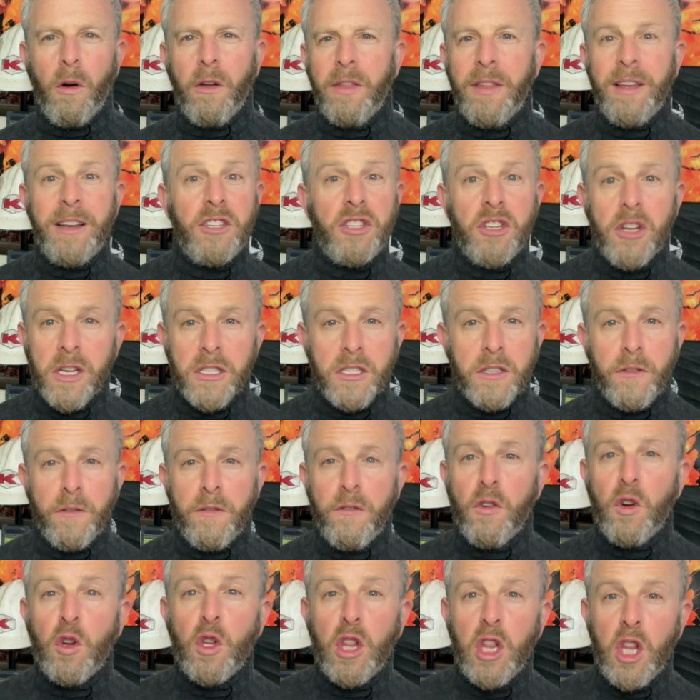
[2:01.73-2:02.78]
are they just
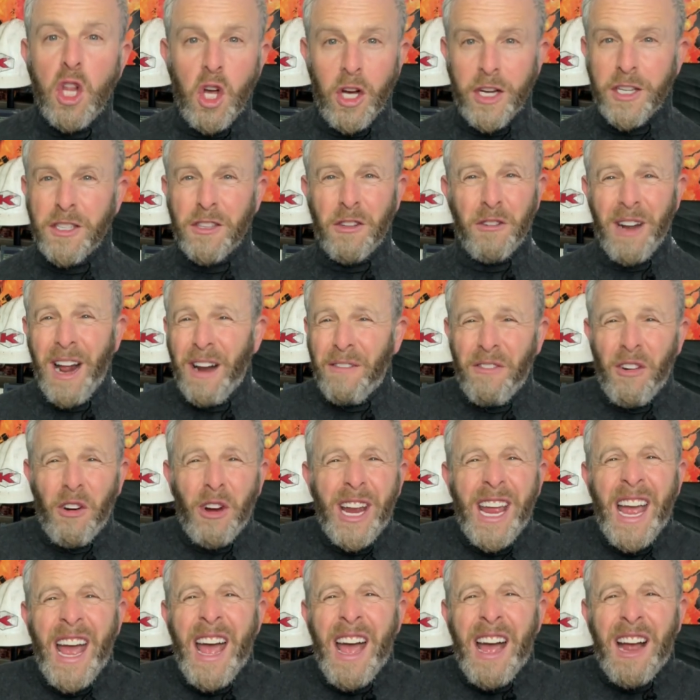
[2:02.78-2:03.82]
for looks? They're not
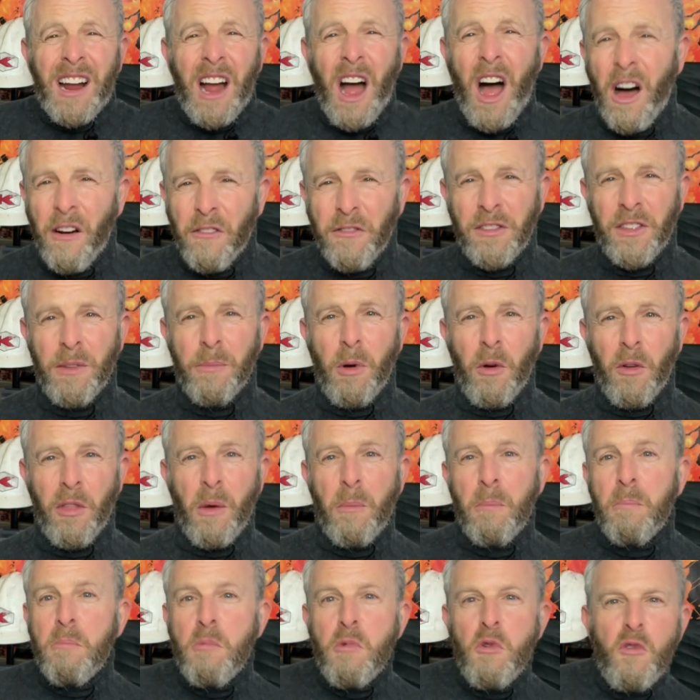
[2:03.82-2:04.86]
very comfortable. The
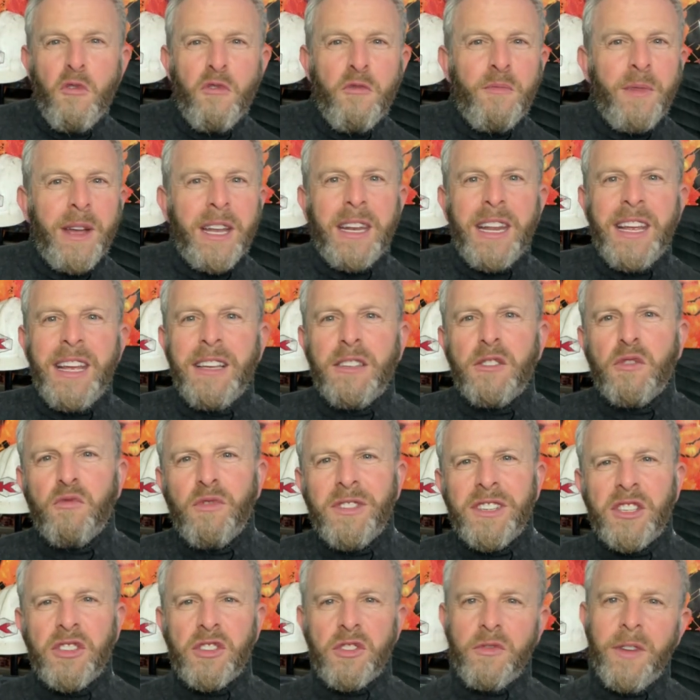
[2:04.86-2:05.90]
movement is
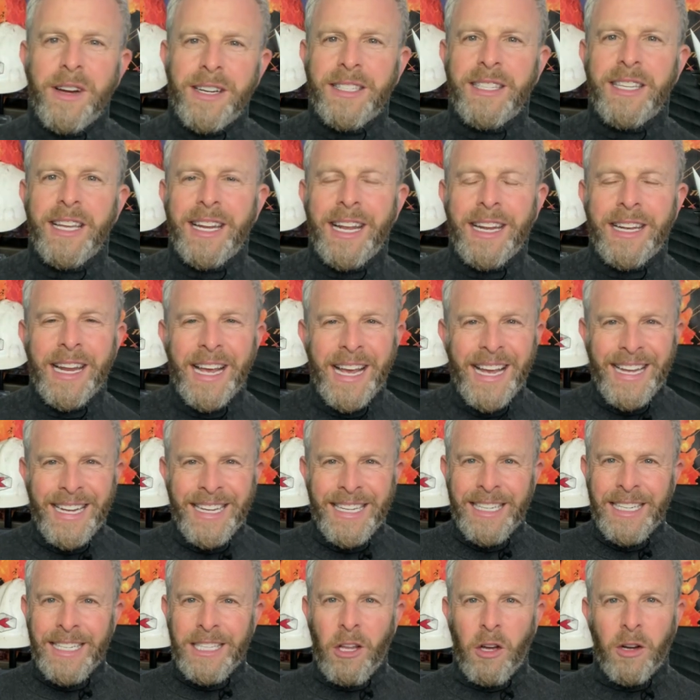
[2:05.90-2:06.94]
restricted. And
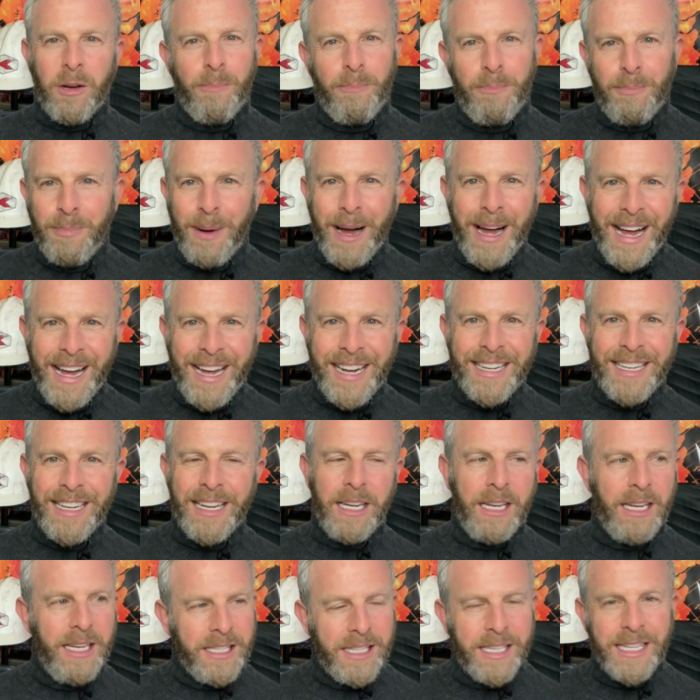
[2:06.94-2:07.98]
look, Bond
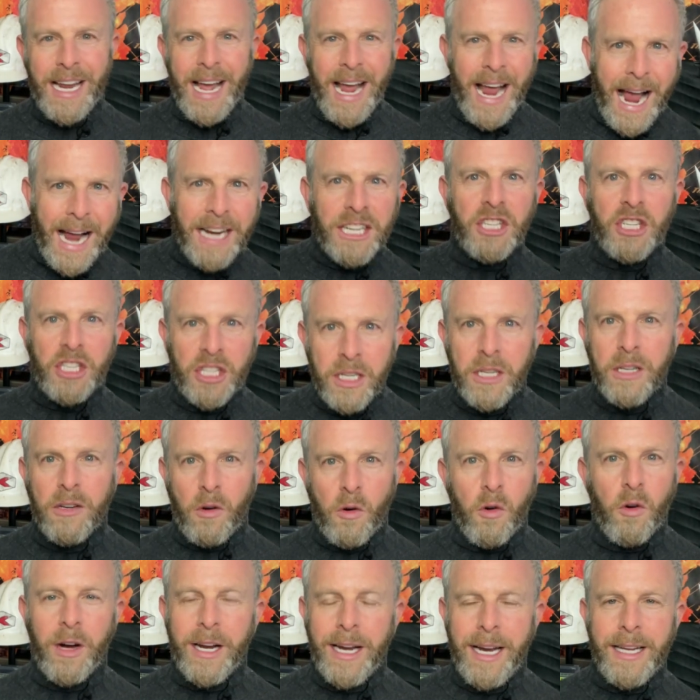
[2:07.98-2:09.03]
is an
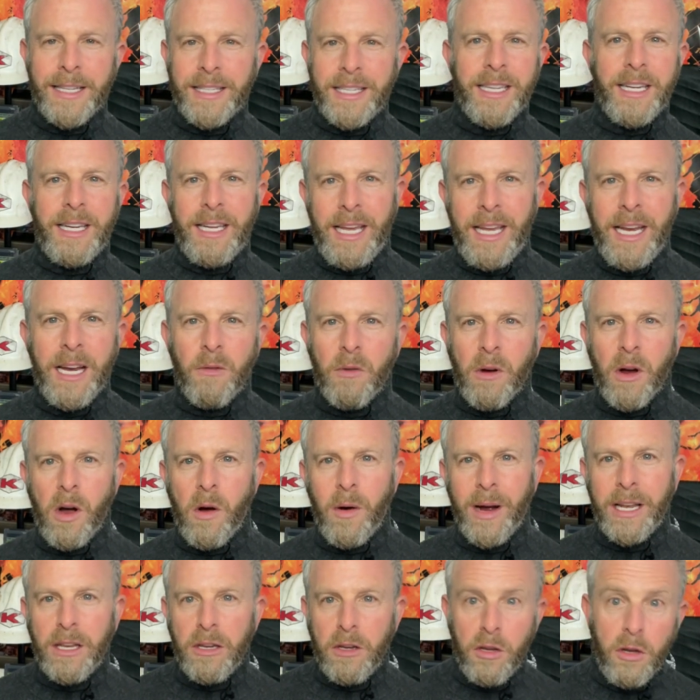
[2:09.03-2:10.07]
action-oriented hero,
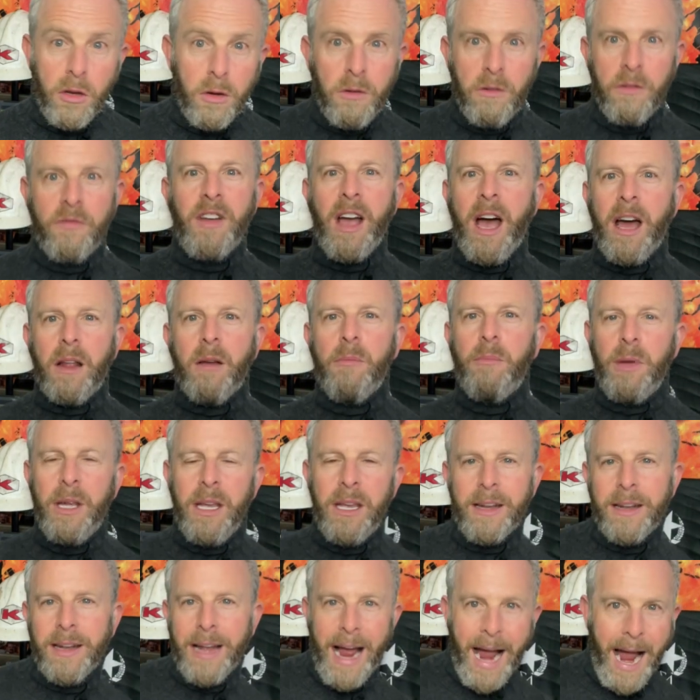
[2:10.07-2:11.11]
and you've got to be
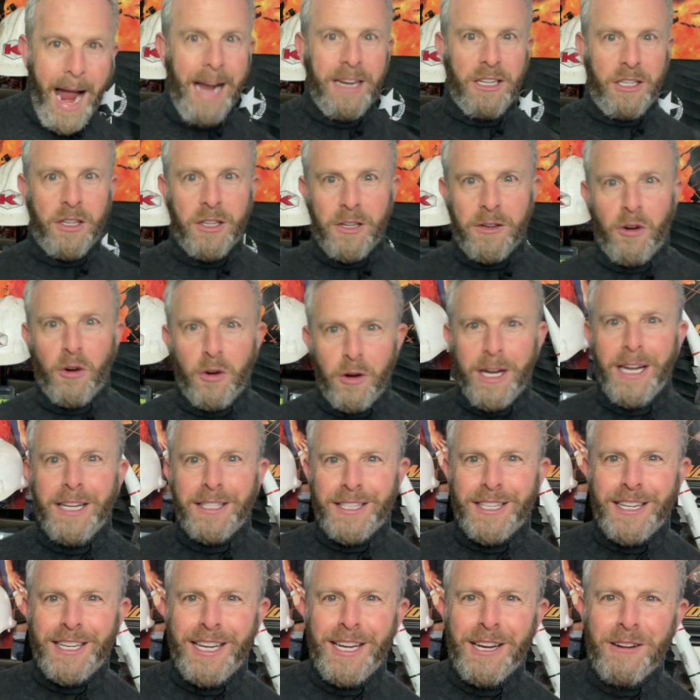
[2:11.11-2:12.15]
an
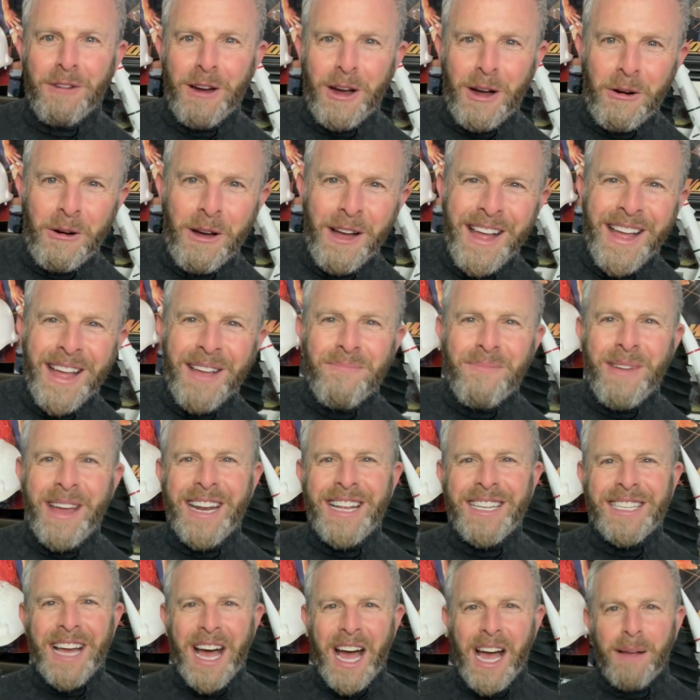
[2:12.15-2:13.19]
action-oriented hero
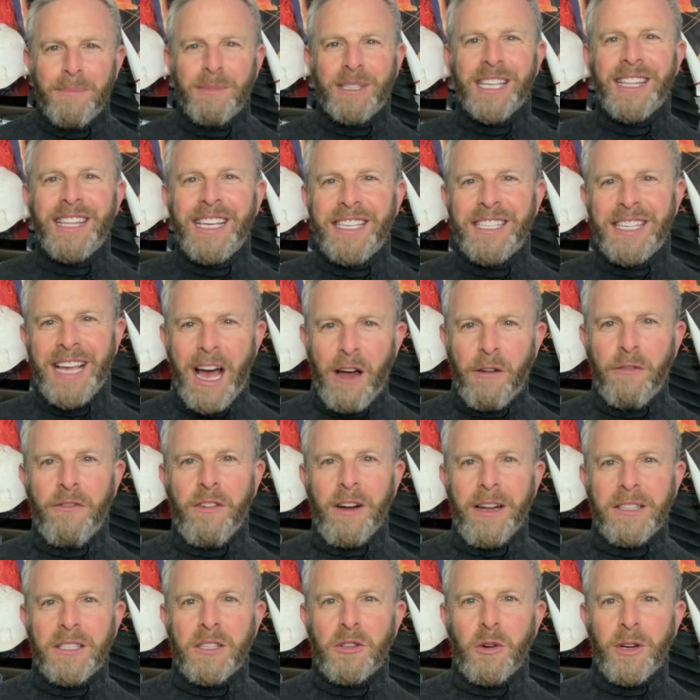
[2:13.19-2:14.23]
many times in these
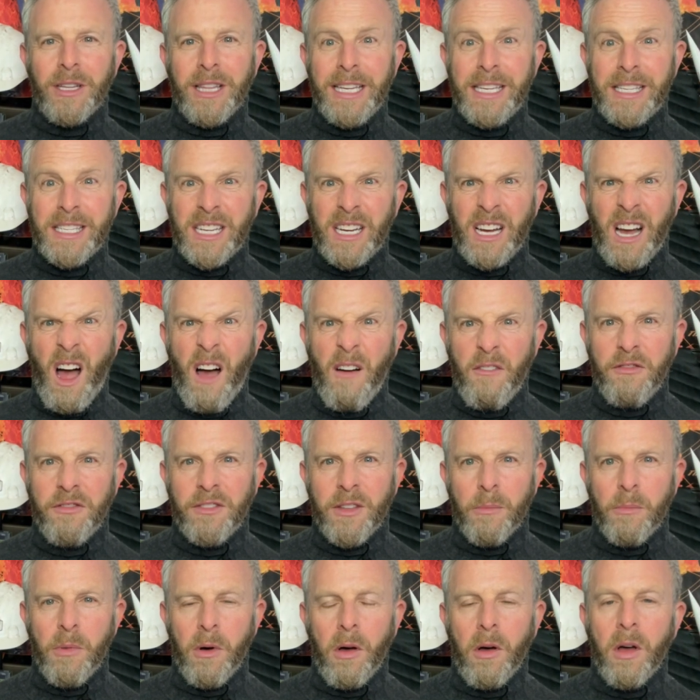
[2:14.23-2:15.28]
outfits, or at least
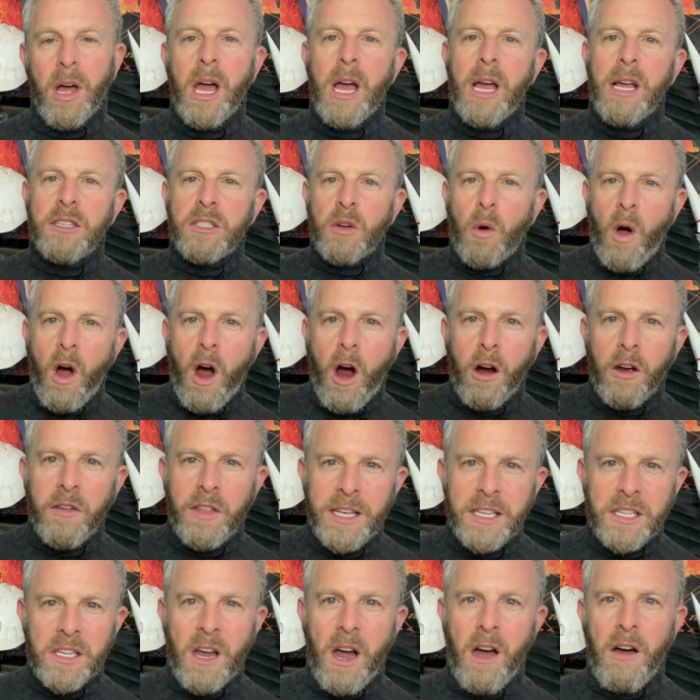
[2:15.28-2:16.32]
comfortable. So are
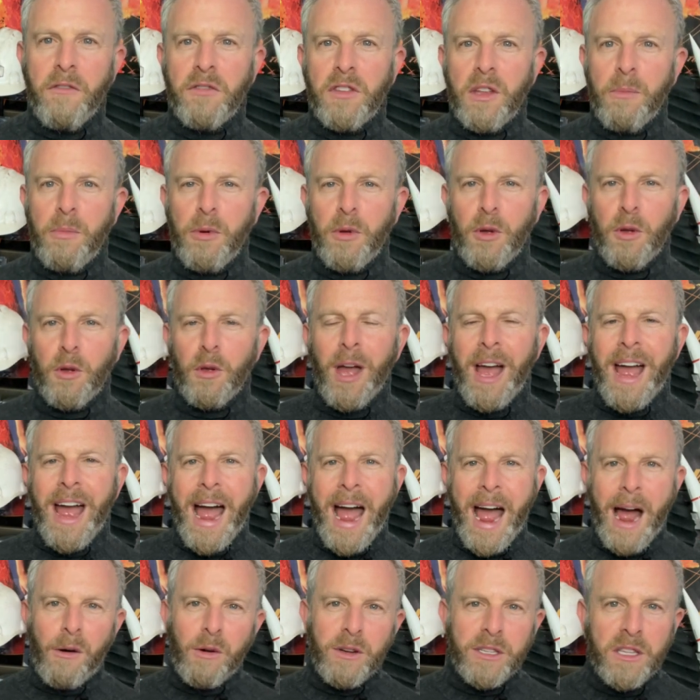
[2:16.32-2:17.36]
these comfortable?
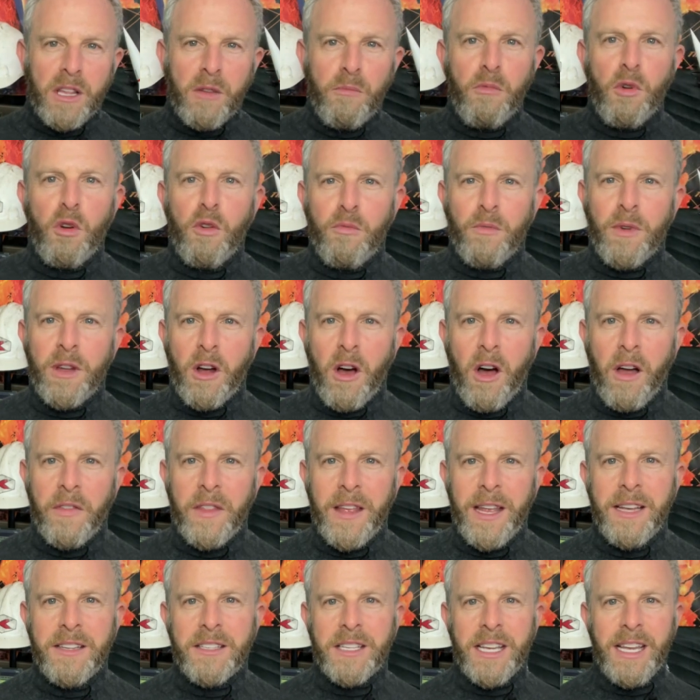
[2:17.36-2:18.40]
How is the movement on
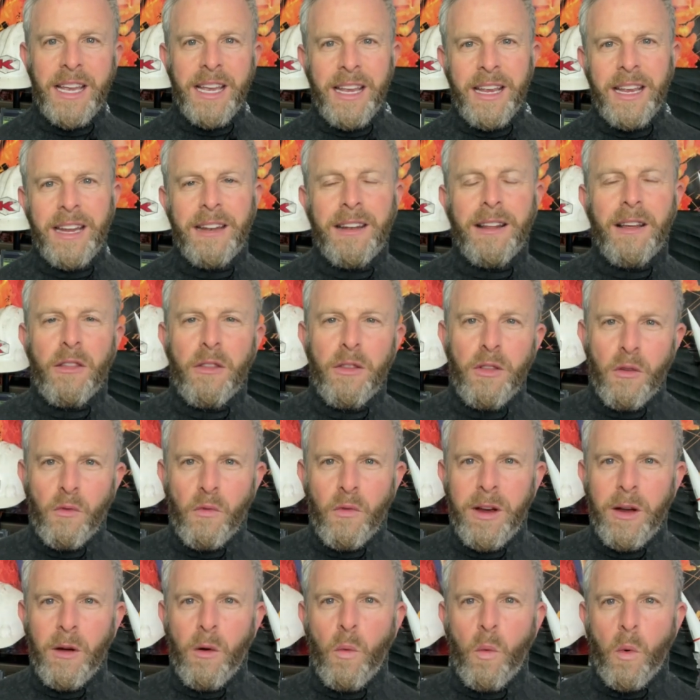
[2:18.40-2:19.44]
these in the
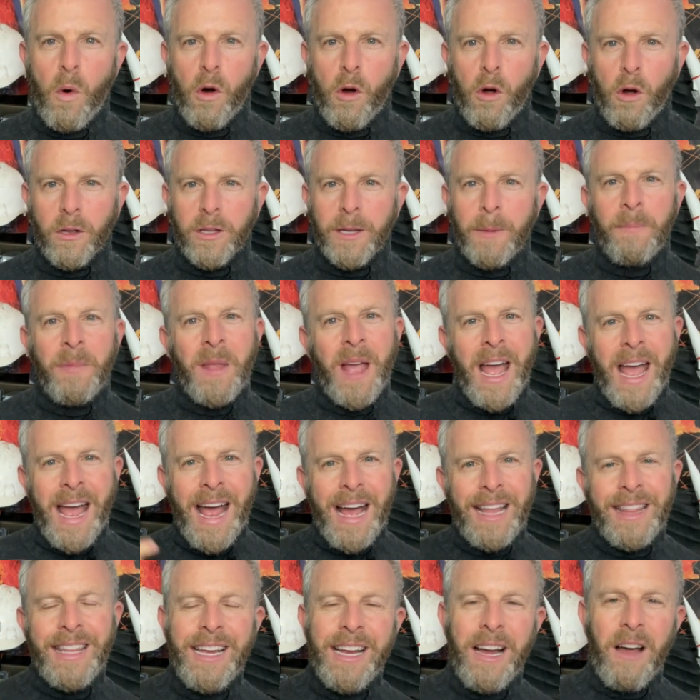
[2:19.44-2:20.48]
real world?
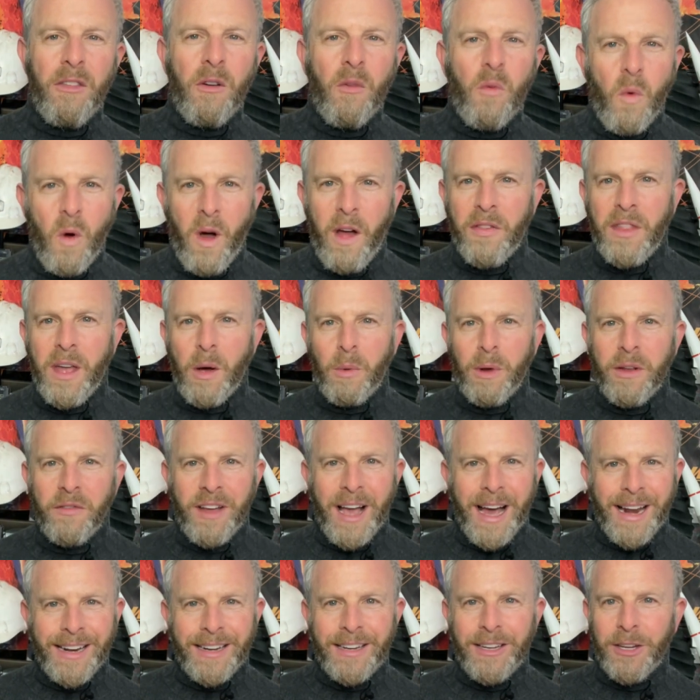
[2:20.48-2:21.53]
And the other one that we've
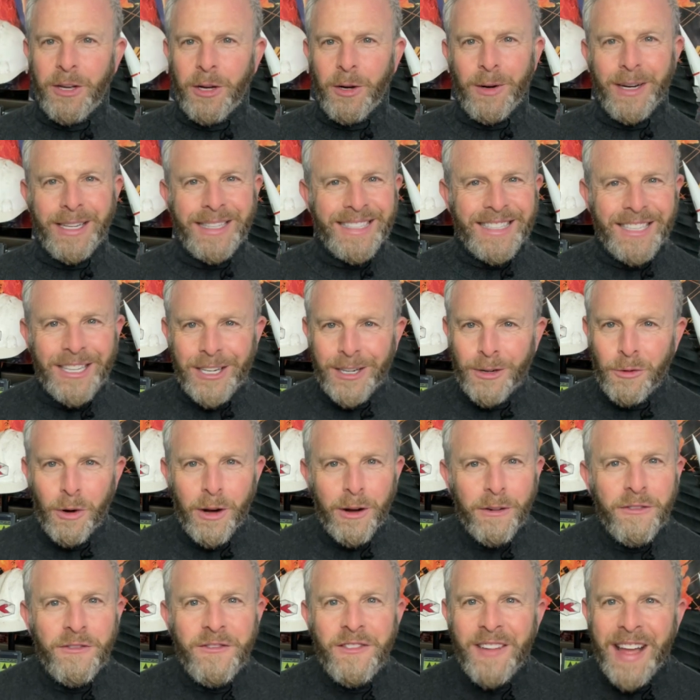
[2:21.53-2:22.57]
got to do, and look,
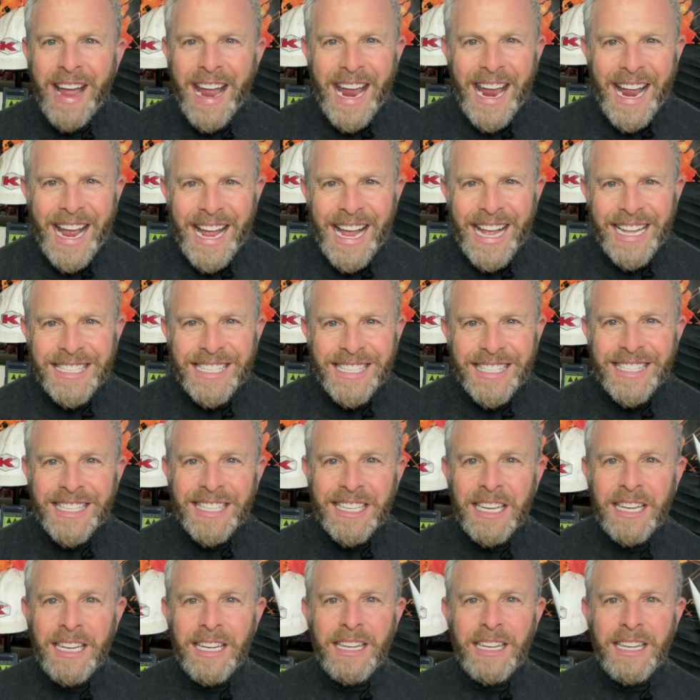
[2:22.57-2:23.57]
we're fans,